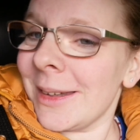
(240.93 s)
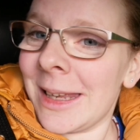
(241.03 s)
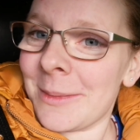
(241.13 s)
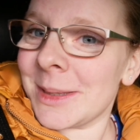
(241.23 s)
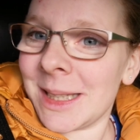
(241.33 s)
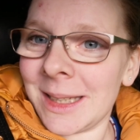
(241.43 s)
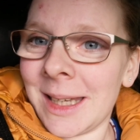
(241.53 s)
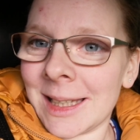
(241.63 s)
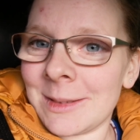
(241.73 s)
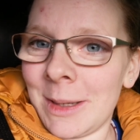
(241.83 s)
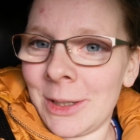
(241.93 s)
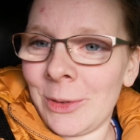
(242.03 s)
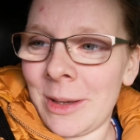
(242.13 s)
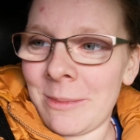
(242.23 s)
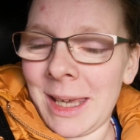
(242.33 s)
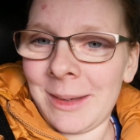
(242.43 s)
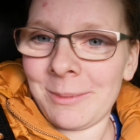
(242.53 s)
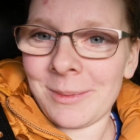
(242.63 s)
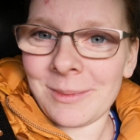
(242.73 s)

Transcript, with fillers: Liam's sitting next to me annoying me.